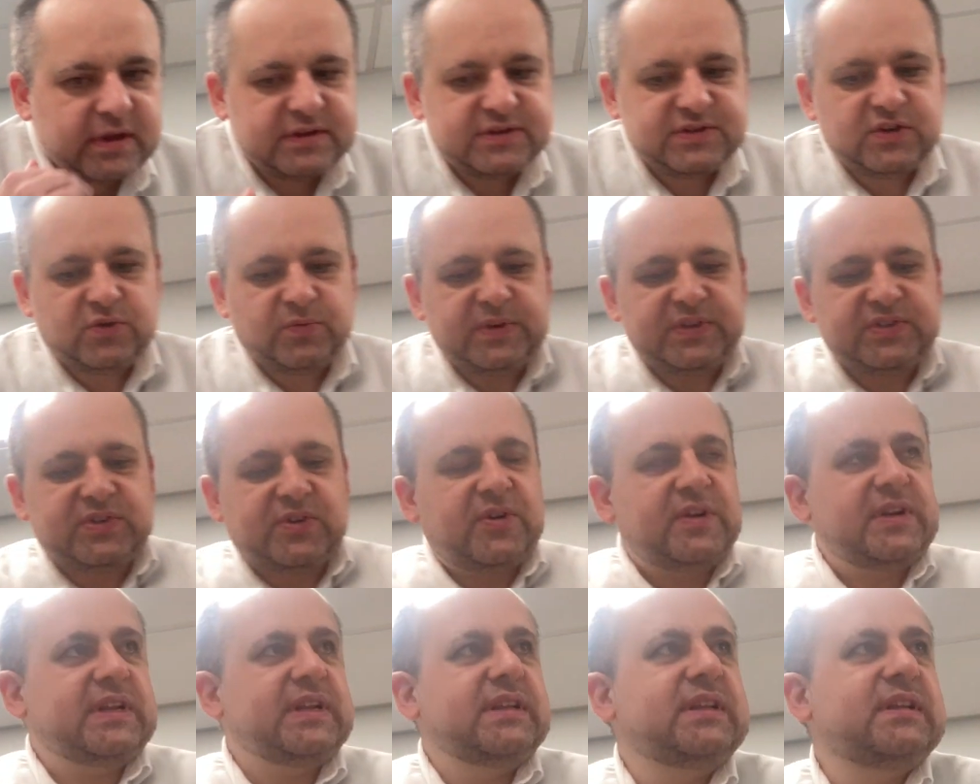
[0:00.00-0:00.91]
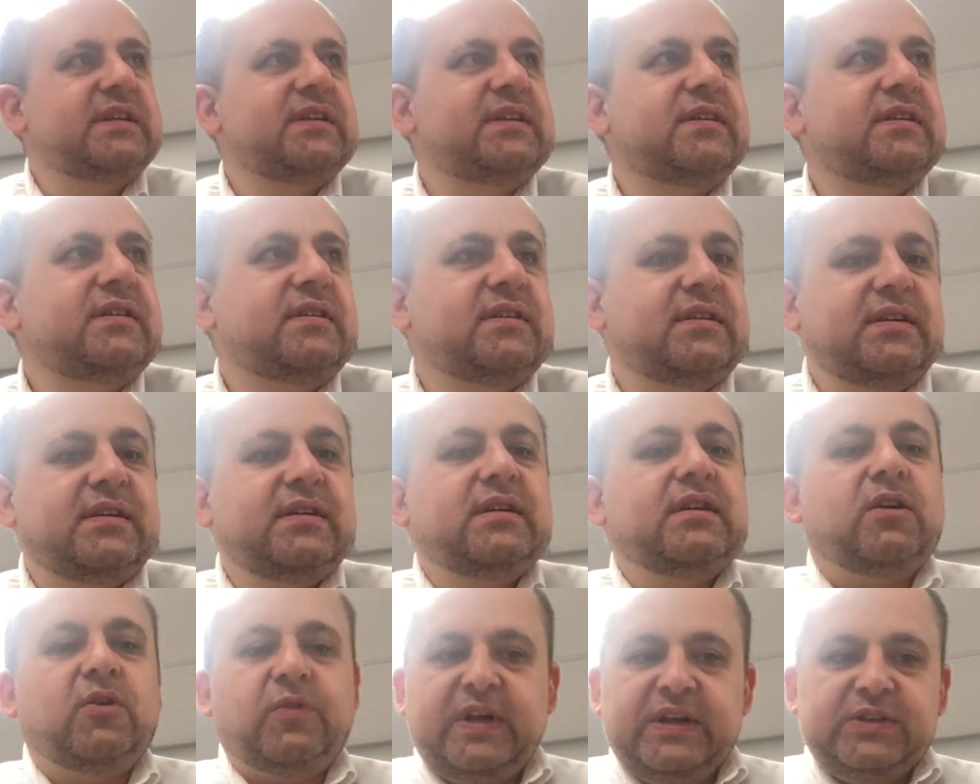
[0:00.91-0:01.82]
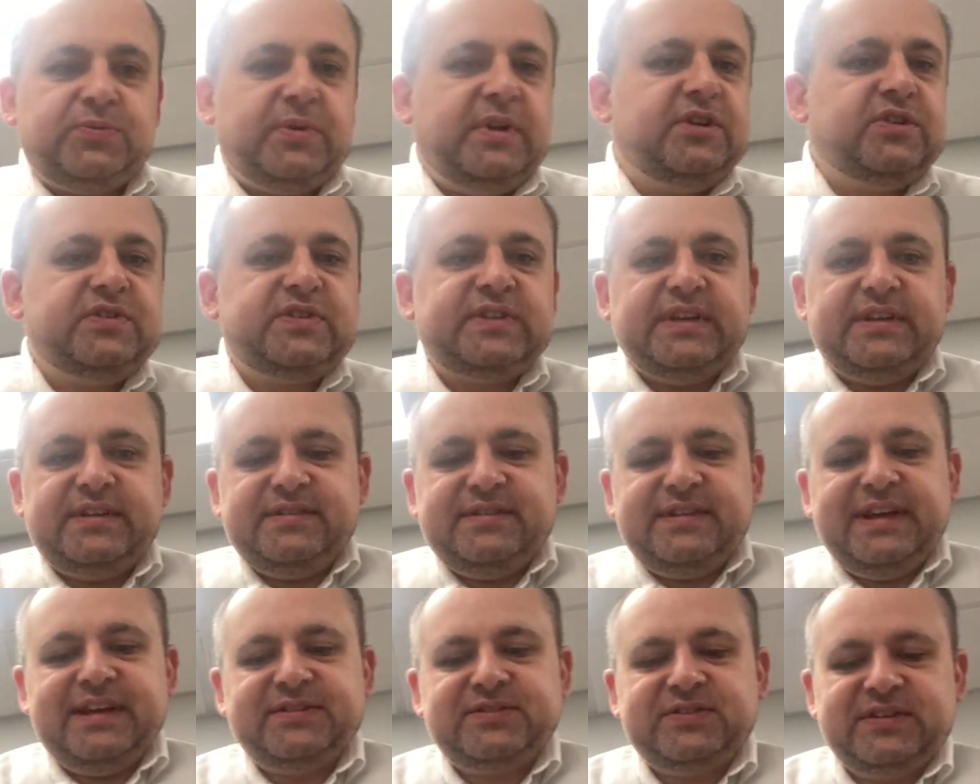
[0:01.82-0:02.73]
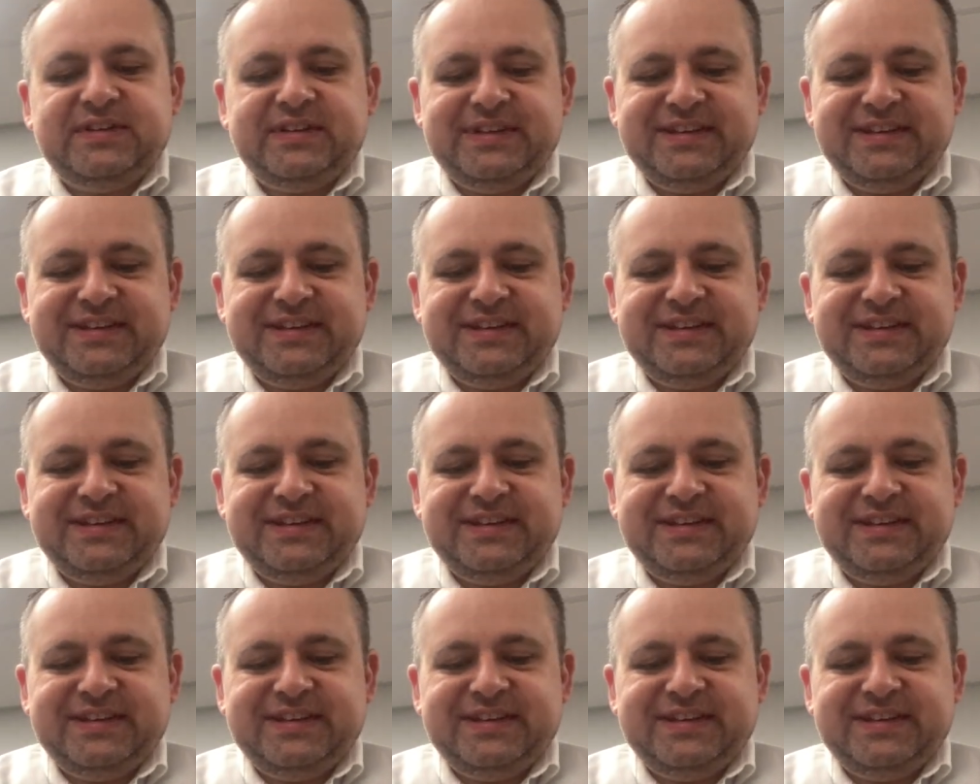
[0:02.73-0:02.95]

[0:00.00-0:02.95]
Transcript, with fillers: So we started. Oh, that's what he just did, yes.